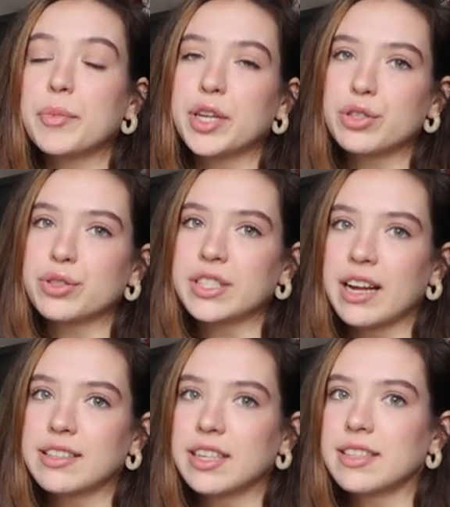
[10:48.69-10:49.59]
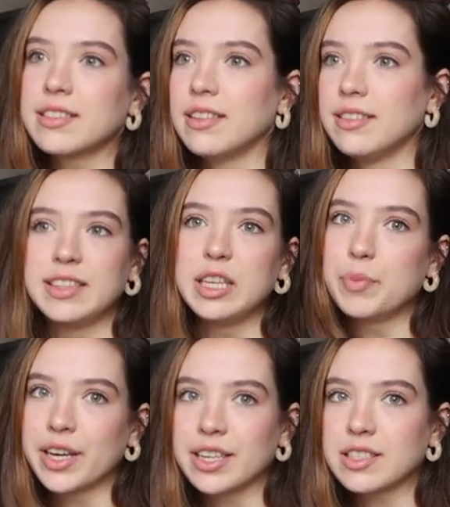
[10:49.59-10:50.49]
Computational science is the
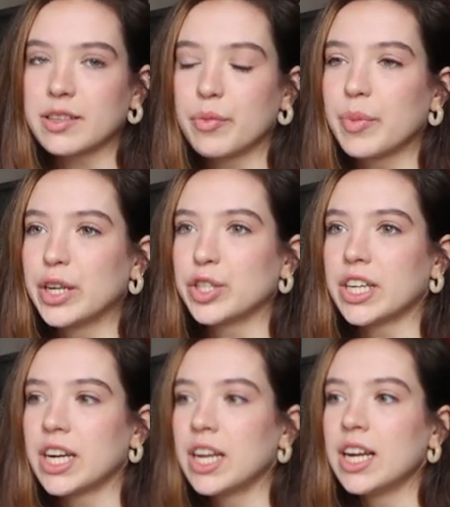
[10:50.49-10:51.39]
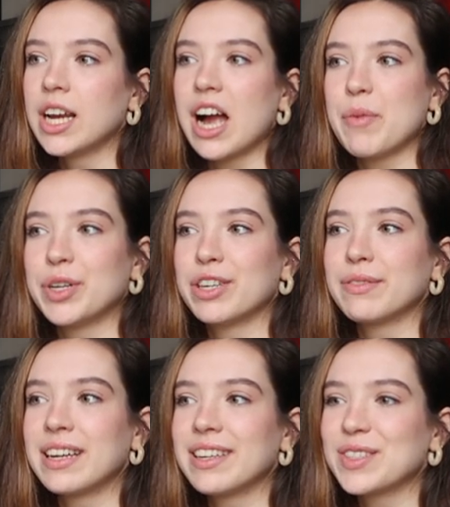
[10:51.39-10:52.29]
biggest major at
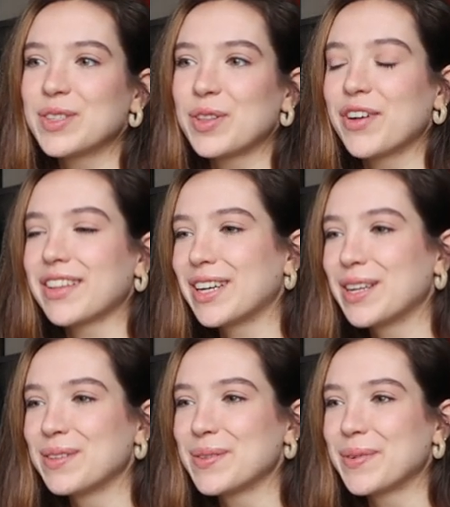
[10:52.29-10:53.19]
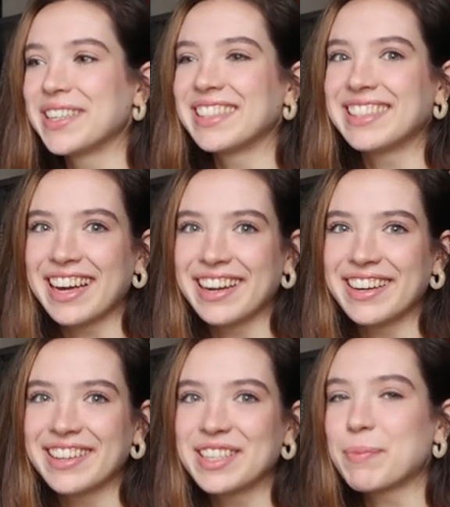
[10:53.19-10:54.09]
Minerva, so the fact that I use the word
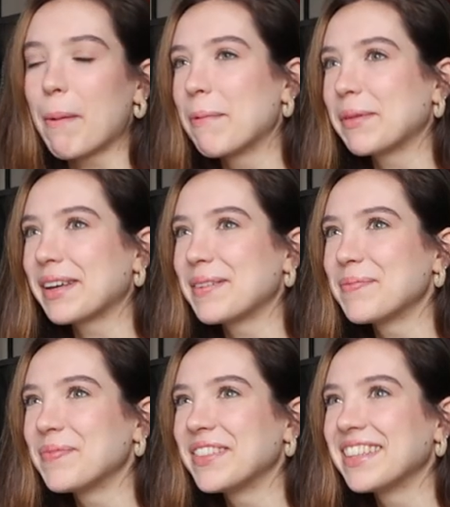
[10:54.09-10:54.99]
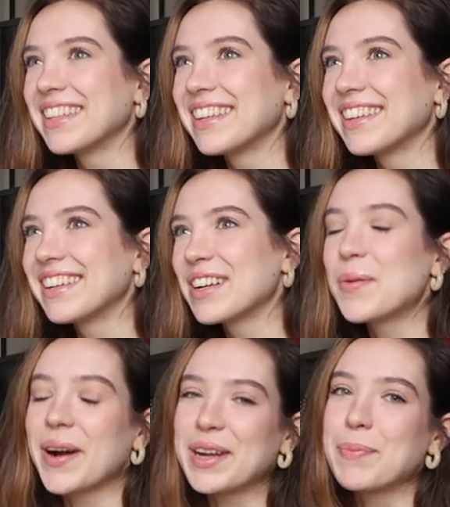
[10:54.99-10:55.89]
data is probably
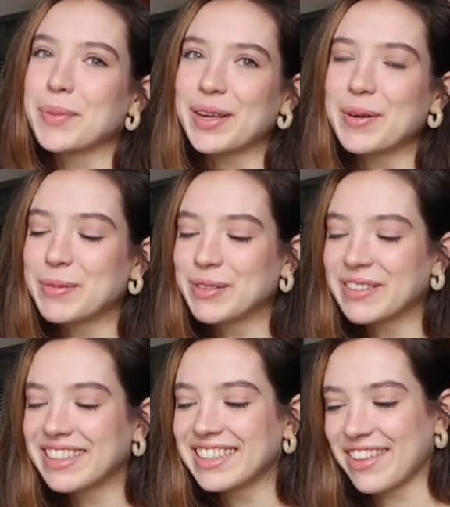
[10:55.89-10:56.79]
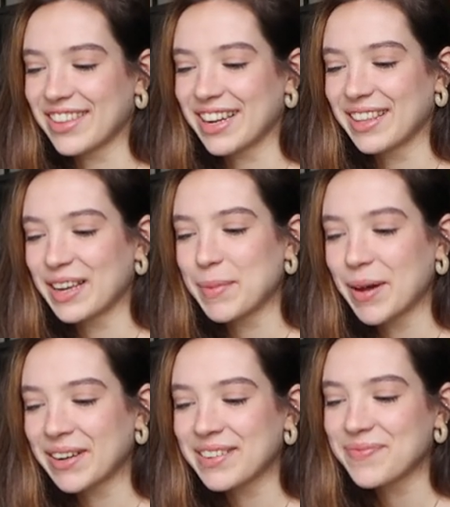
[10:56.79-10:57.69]
quite applicable now that I think
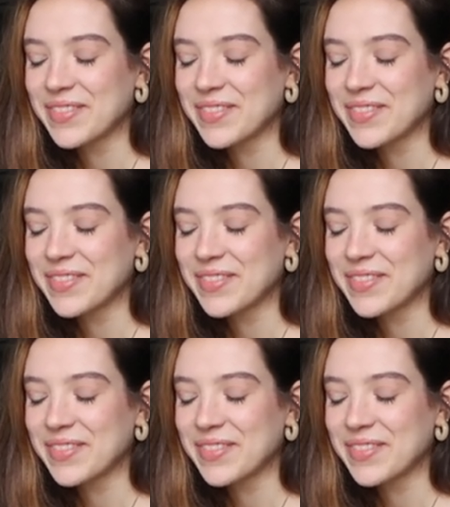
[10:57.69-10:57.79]
about it.